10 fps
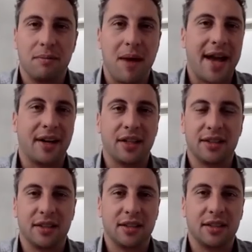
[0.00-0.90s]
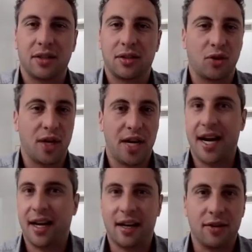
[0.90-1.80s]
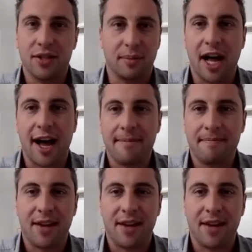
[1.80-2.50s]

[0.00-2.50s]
miners as creating new supply